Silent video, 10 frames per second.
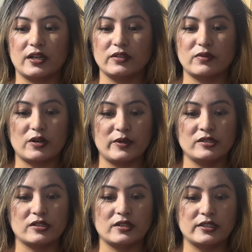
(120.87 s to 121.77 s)

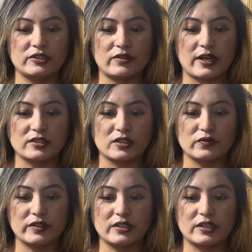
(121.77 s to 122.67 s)
environmental interaction with the